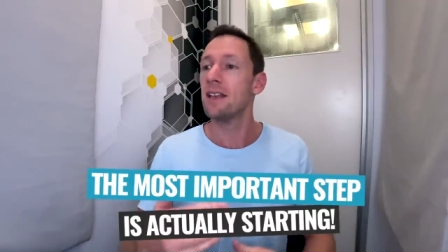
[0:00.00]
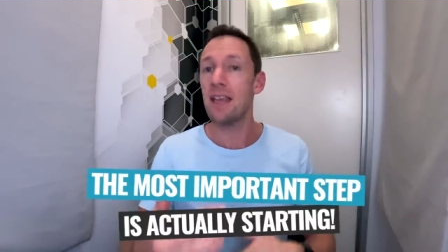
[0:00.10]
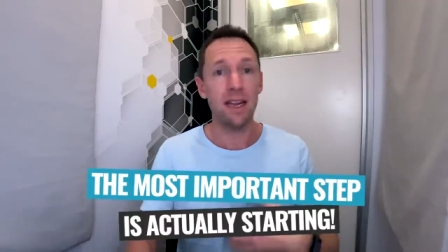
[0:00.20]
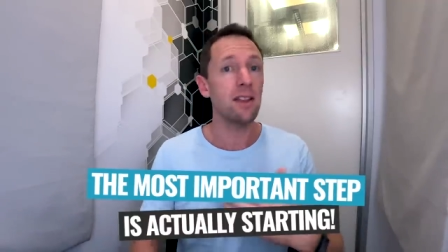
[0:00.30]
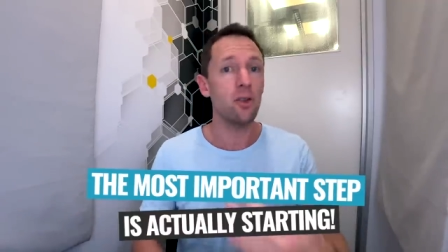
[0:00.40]

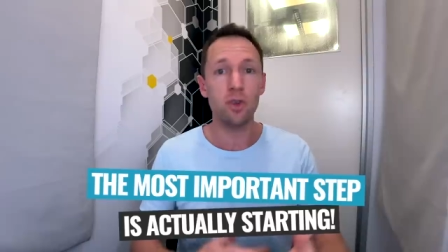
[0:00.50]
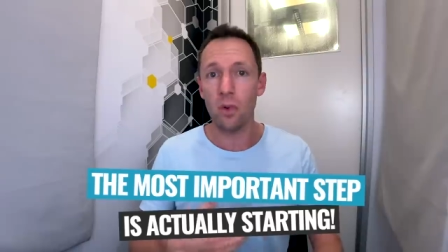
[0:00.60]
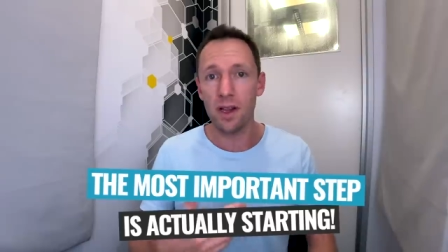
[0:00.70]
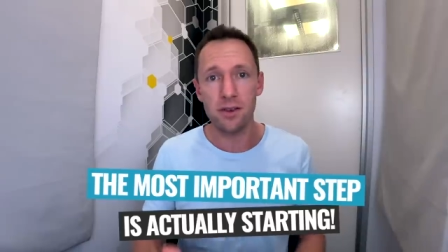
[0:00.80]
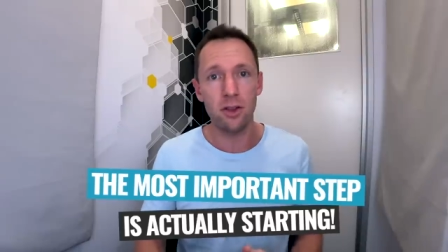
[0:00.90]
getting those
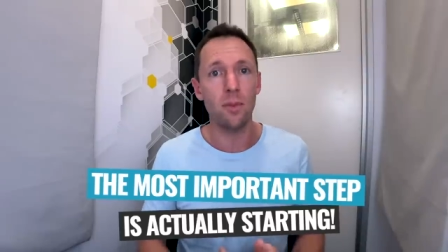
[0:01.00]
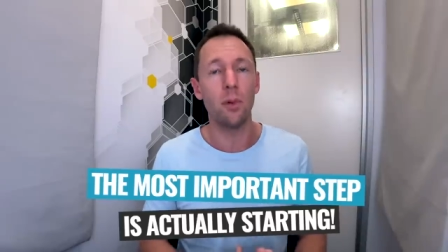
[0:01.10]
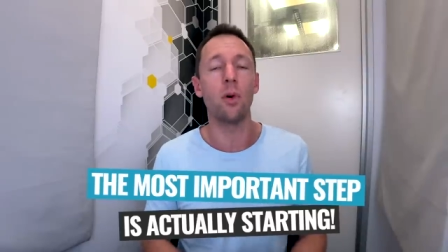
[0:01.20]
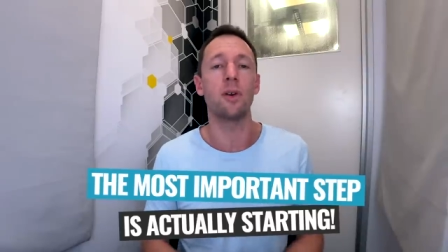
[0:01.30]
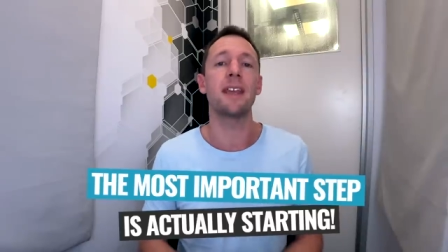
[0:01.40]
runs on the
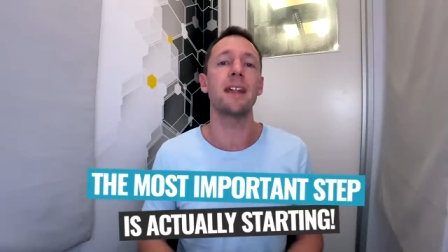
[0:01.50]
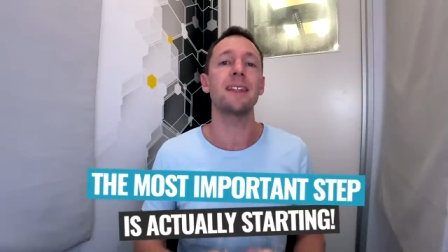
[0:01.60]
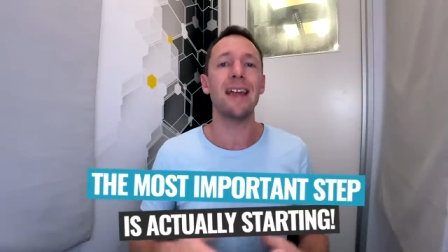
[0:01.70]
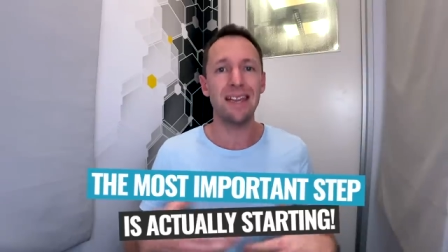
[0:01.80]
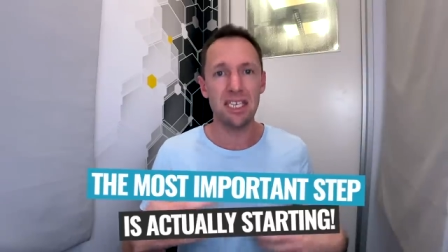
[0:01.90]
board,
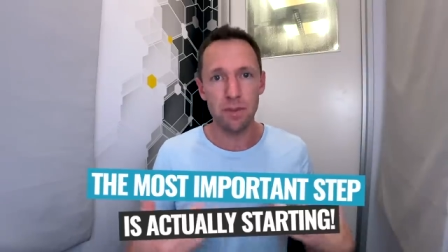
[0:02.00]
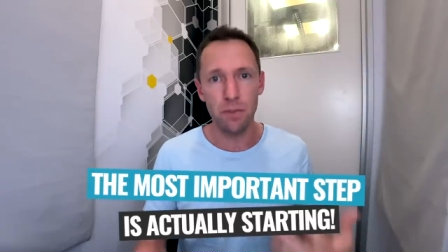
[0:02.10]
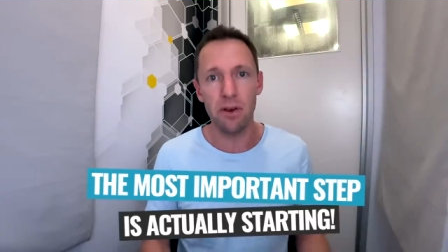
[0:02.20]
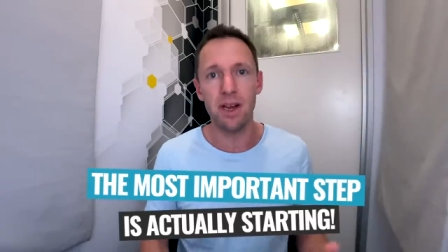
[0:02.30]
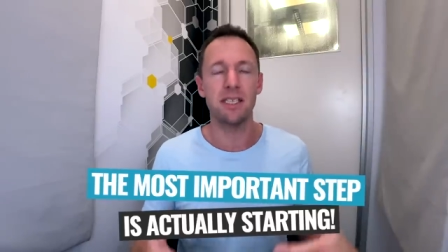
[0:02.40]
getting that
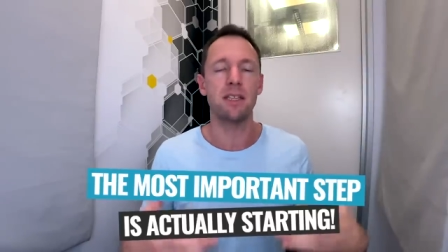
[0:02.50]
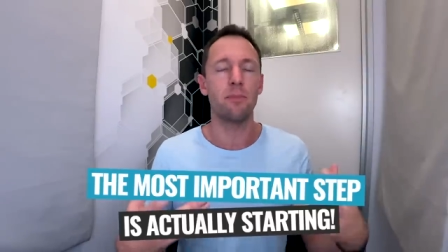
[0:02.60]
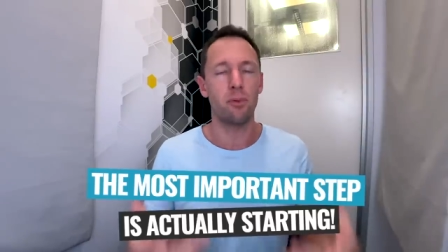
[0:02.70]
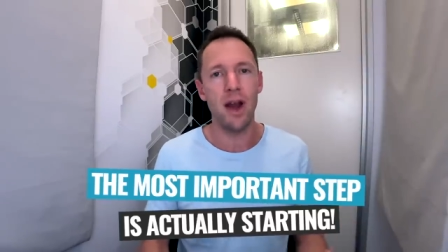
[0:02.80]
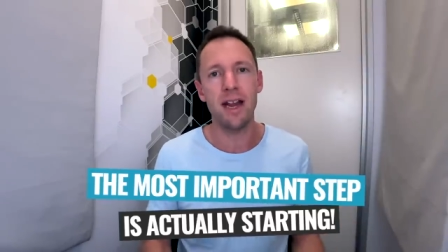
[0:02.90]
experience, the
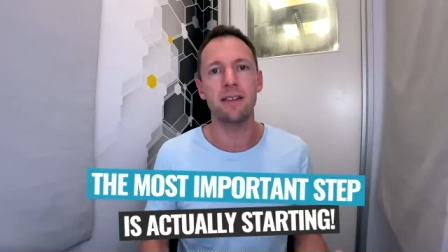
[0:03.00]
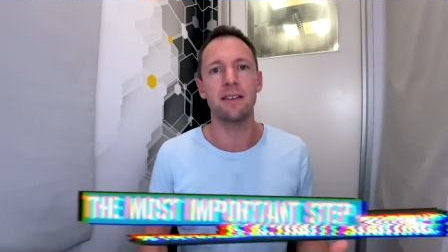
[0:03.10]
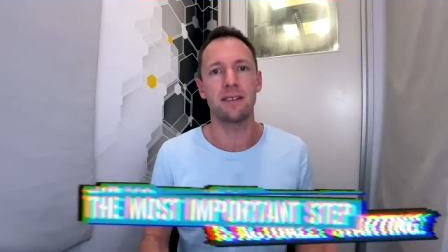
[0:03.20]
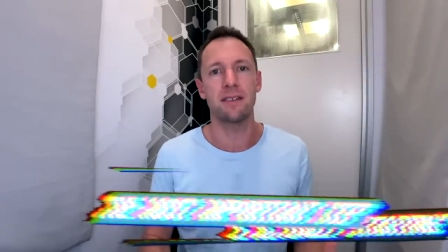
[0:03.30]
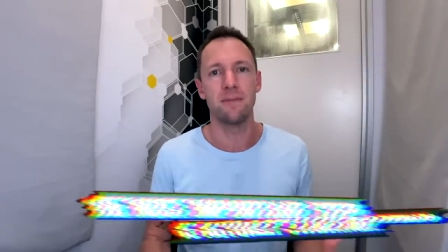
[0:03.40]

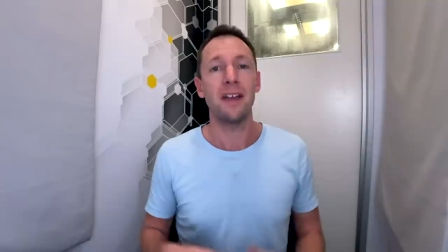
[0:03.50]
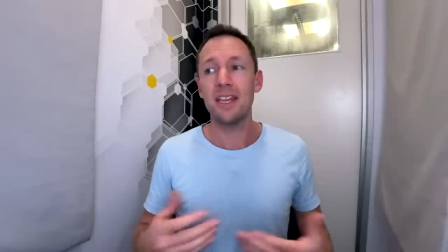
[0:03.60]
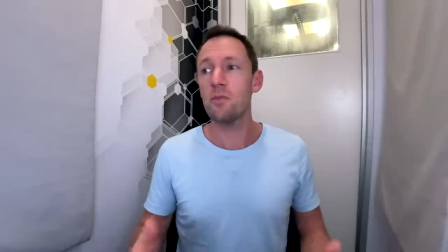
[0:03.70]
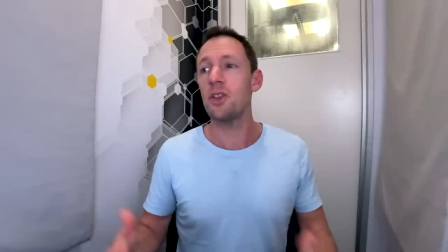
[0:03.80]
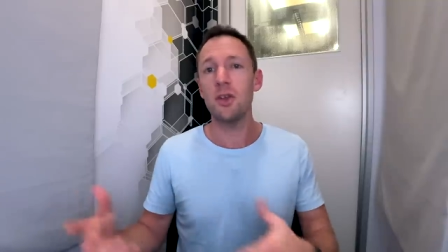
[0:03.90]
practice. And
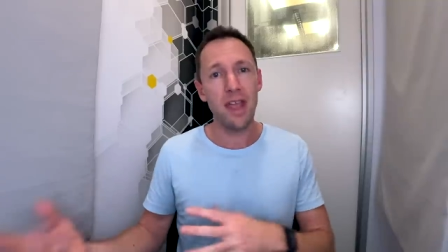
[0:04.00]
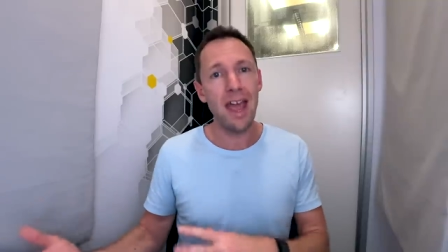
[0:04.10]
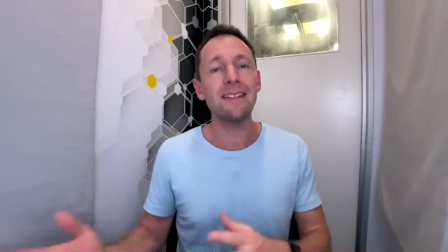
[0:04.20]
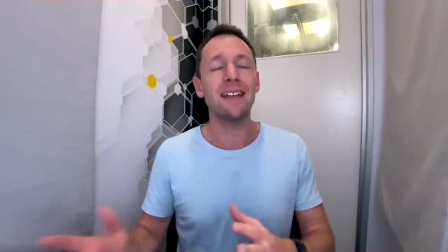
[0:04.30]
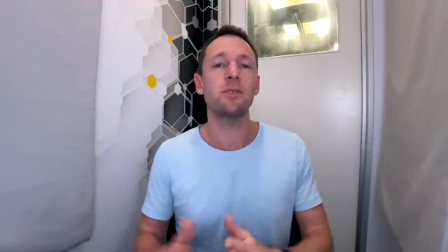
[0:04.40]
then when you
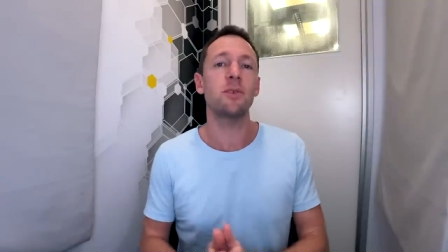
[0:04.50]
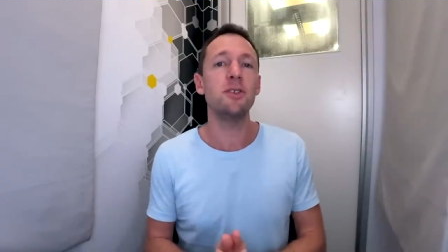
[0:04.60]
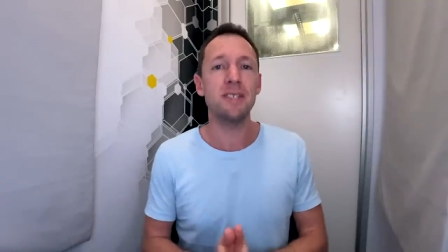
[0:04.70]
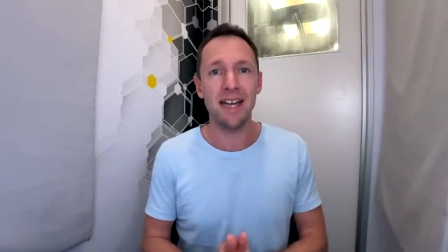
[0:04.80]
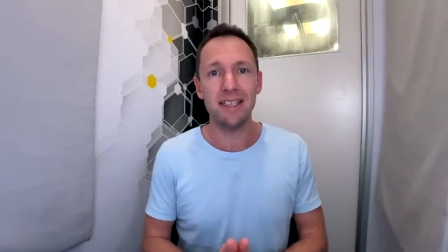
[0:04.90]
can, that's when
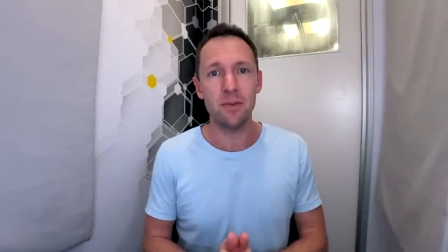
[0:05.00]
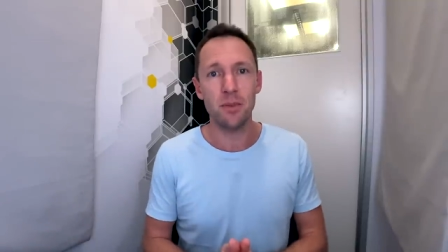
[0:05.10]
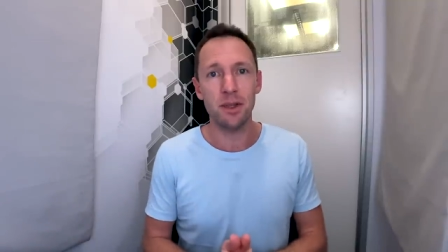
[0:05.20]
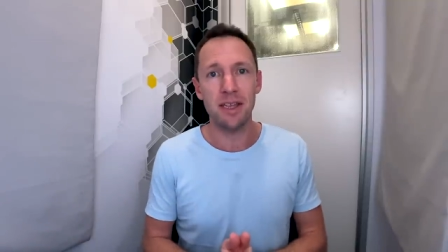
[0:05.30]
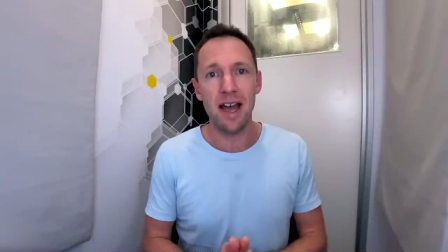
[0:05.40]
you start to
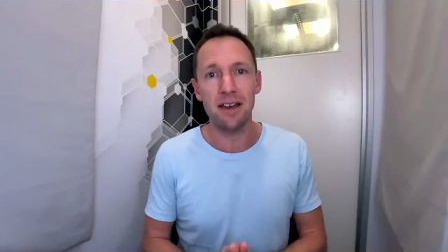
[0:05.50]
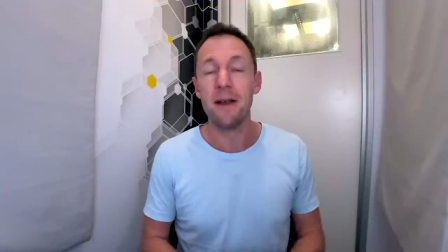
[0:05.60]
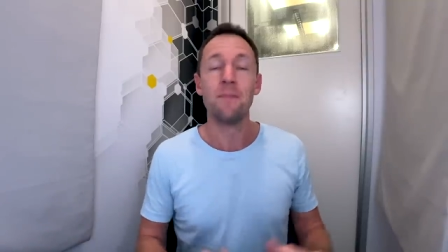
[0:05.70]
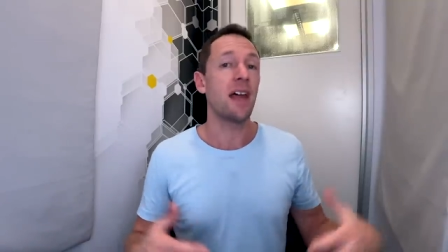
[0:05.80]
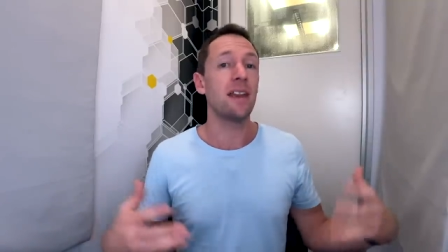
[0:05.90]
build out
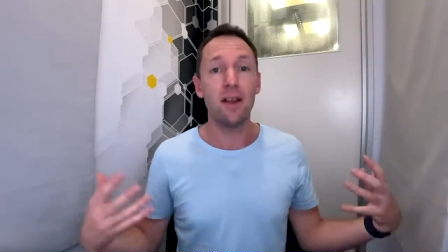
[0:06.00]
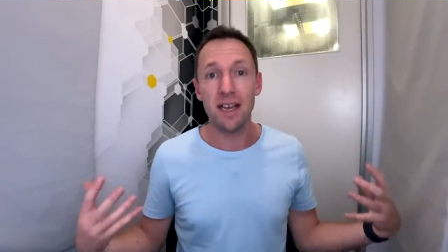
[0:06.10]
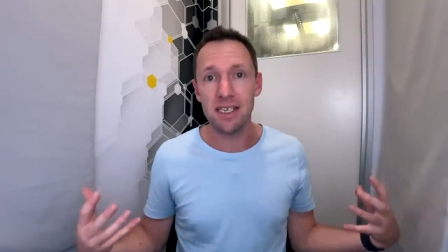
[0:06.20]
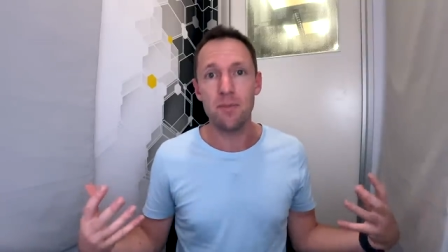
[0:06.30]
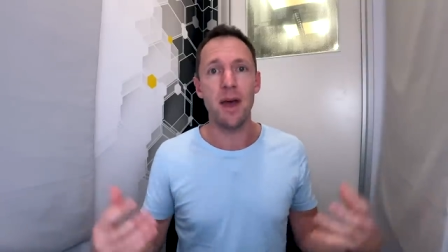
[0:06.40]
a
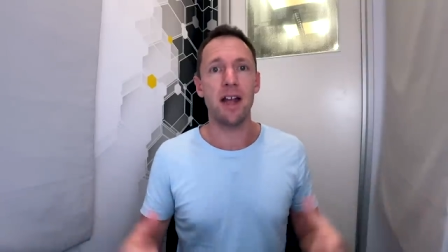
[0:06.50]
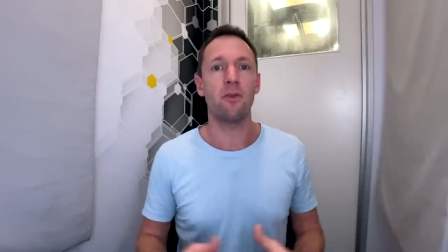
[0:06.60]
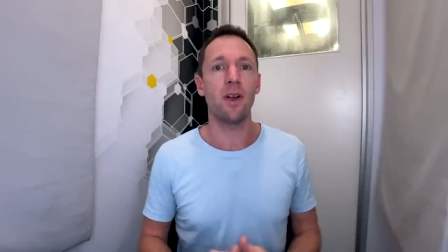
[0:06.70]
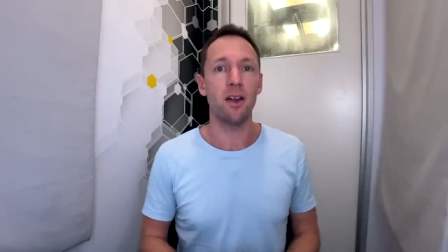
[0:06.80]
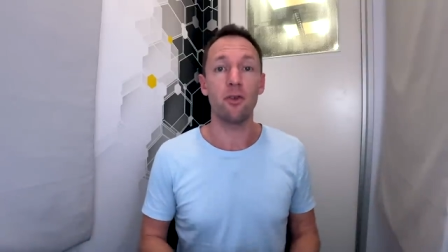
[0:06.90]
nicer
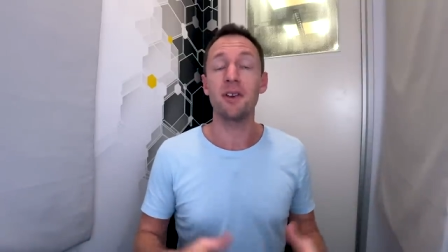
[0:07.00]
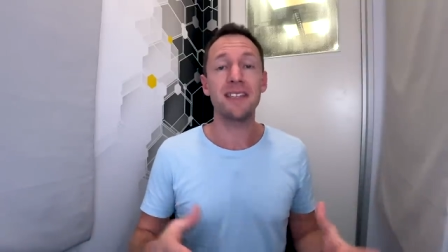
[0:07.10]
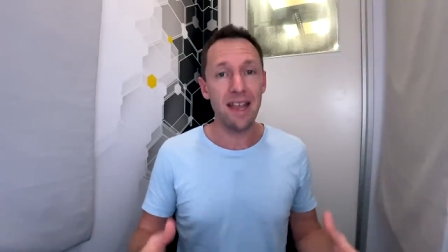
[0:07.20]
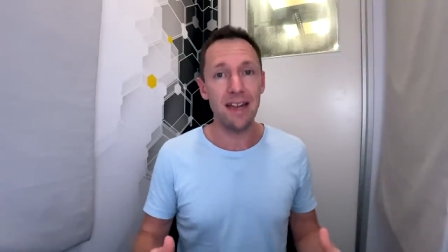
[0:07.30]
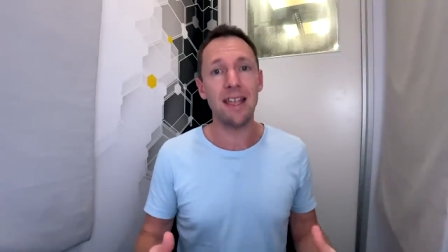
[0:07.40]
background or a
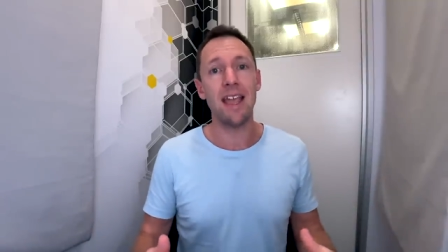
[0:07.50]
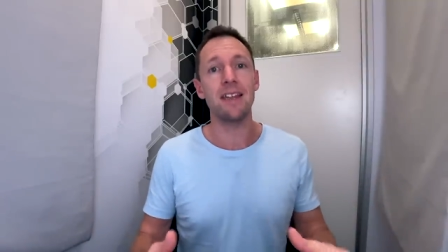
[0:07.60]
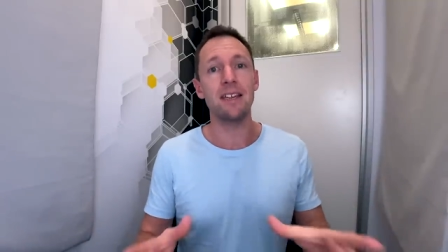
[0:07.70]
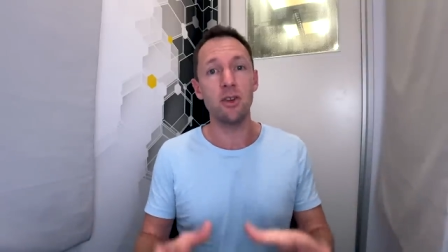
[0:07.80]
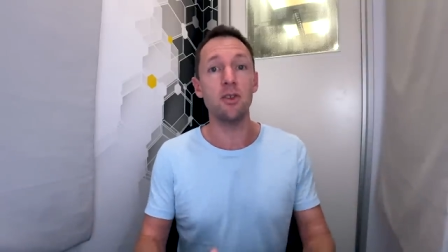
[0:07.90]

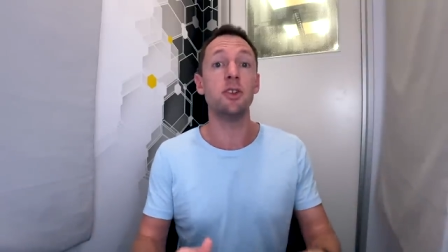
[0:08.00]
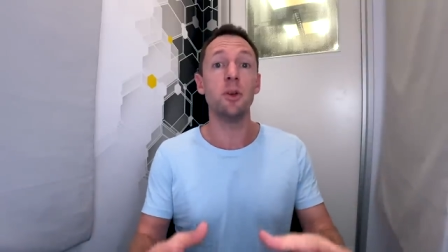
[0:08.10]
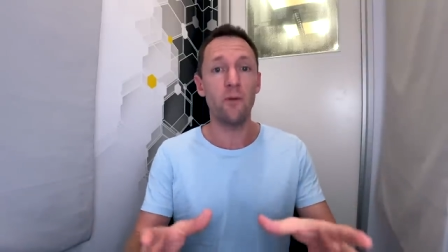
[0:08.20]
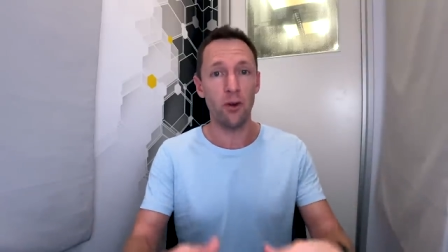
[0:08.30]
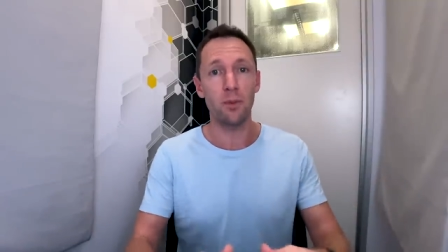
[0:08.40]
dedicated
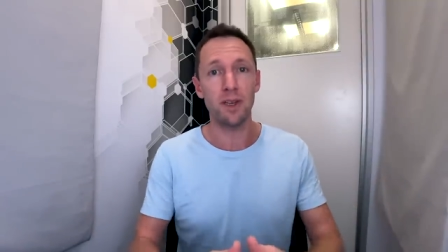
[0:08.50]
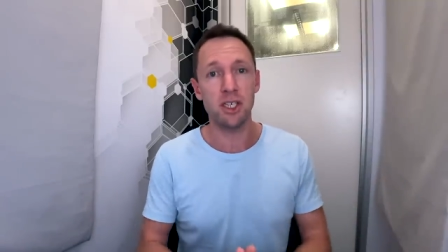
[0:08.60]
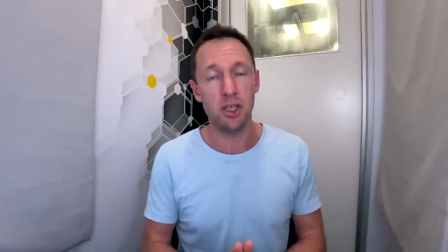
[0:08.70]
YouTube filming